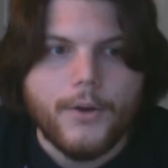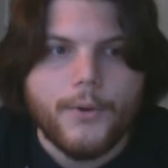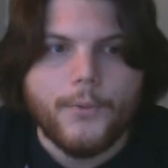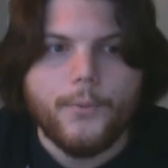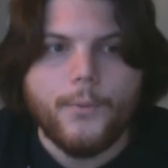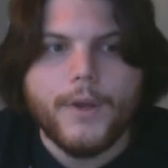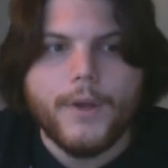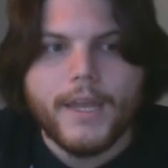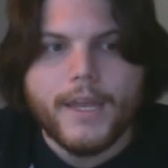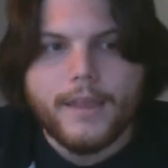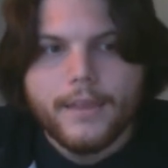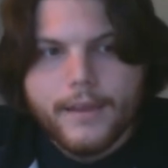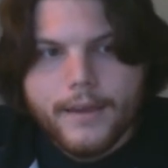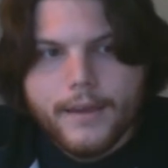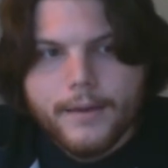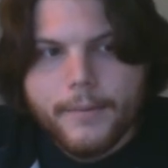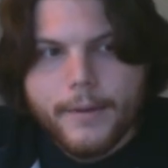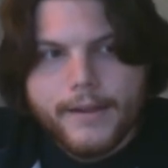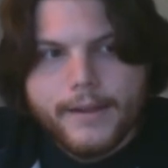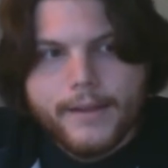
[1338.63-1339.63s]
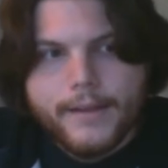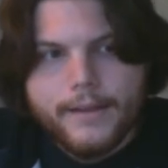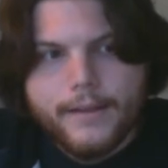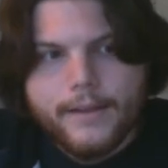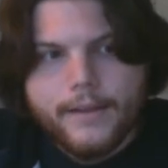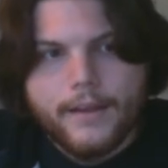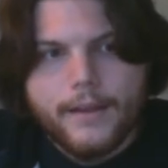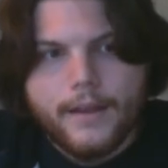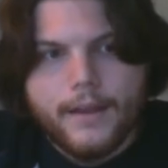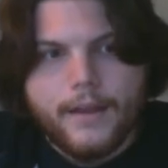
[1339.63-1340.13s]
we can think about it
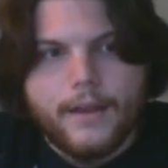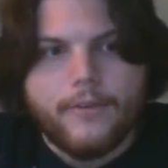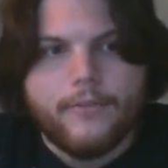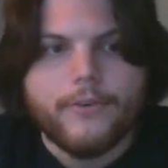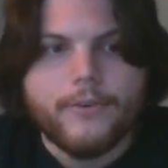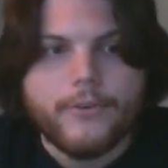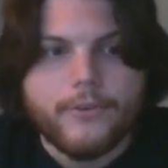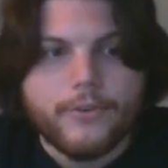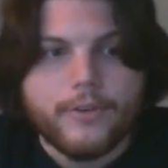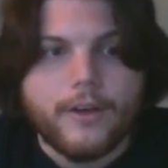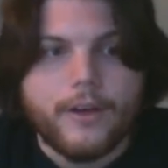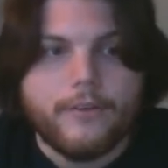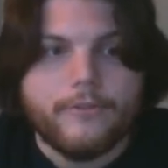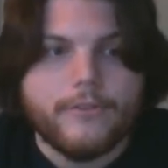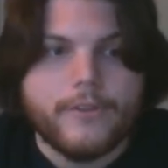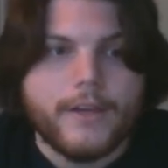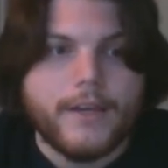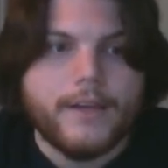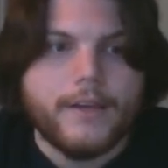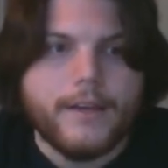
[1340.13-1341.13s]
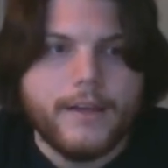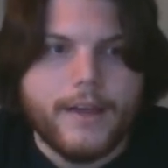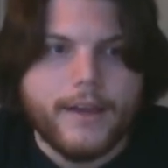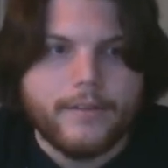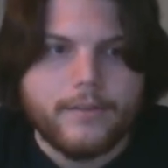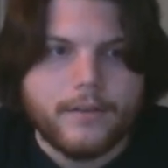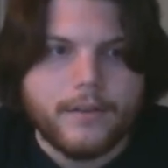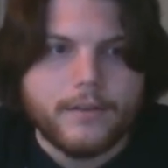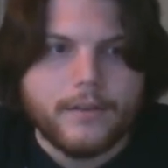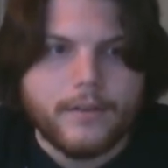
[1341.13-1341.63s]
first off that it
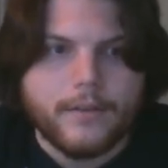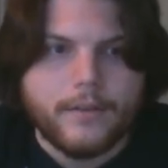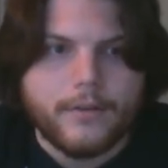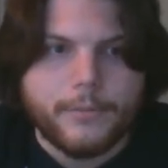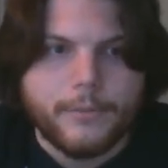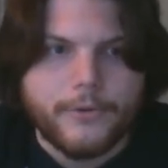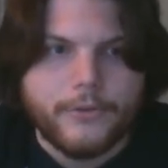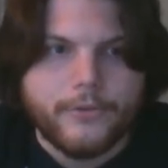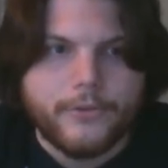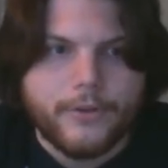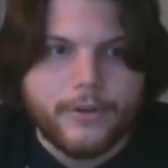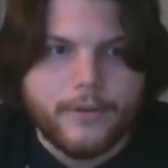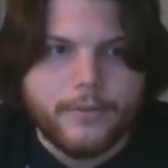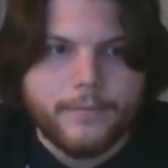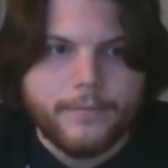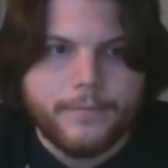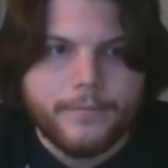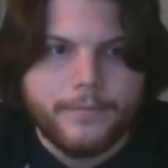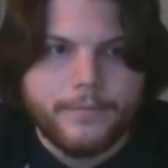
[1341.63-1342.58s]
has London dispersion.